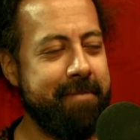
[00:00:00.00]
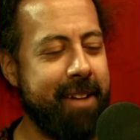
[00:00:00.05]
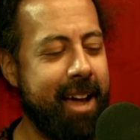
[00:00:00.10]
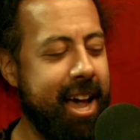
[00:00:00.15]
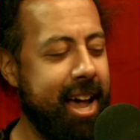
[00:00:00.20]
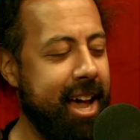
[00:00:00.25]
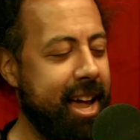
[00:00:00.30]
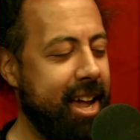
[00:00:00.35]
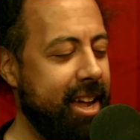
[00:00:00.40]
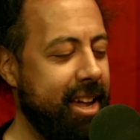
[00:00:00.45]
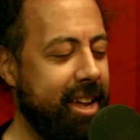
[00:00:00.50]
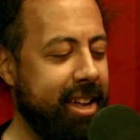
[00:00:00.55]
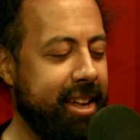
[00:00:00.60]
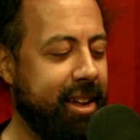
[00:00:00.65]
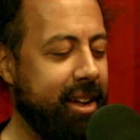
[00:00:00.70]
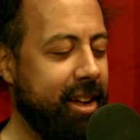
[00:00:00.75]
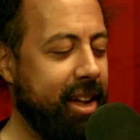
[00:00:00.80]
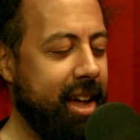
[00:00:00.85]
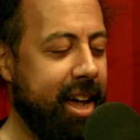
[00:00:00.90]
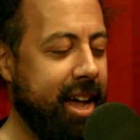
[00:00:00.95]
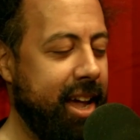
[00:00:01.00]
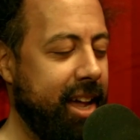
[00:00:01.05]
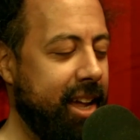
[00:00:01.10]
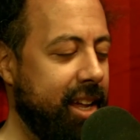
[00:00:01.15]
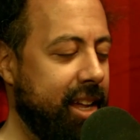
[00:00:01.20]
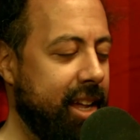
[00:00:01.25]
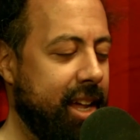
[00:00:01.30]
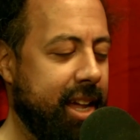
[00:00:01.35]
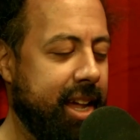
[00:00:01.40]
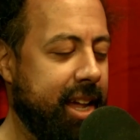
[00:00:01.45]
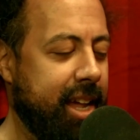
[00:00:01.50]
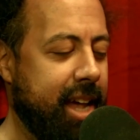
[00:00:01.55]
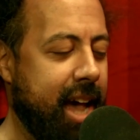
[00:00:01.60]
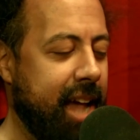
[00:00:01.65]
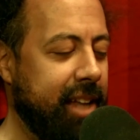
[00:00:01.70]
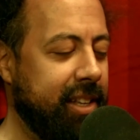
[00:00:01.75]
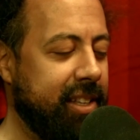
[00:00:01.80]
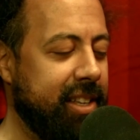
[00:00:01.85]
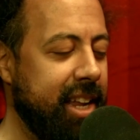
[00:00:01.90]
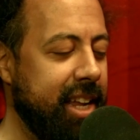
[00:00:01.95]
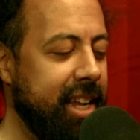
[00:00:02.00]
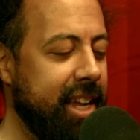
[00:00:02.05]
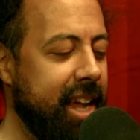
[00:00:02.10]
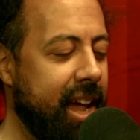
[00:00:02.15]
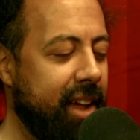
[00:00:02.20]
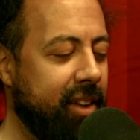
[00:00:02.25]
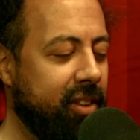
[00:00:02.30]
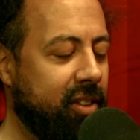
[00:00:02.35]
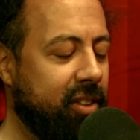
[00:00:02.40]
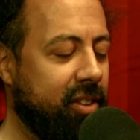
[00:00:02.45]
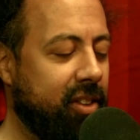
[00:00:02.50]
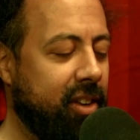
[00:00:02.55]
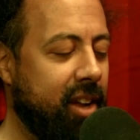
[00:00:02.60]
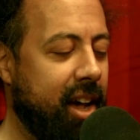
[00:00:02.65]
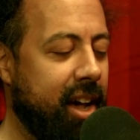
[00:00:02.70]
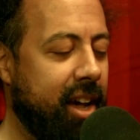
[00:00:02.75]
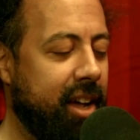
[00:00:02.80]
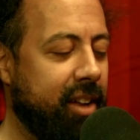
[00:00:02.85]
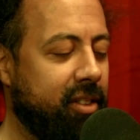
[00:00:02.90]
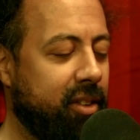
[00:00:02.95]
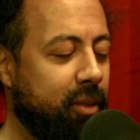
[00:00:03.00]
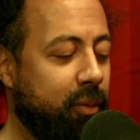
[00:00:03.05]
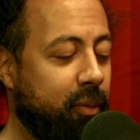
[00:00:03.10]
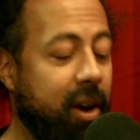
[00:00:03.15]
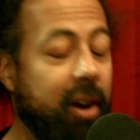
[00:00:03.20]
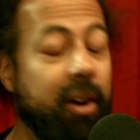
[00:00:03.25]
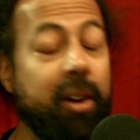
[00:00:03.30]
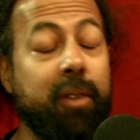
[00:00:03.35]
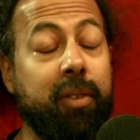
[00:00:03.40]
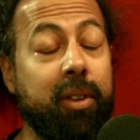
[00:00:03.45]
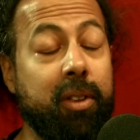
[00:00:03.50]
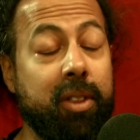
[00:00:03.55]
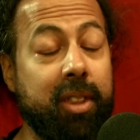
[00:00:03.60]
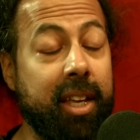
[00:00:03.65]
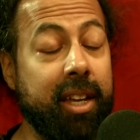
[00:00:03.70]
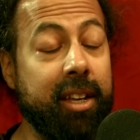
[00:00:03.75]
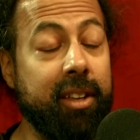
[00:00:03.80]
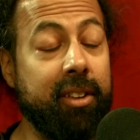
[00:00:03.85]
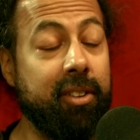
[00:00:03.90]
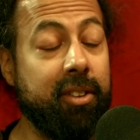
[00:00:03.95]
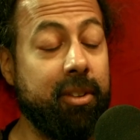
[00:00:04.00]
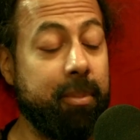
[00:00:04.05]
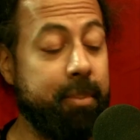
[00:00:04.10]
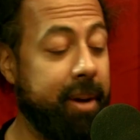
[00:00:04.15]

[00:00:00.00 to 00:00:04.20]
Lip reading: I say yes to very few things,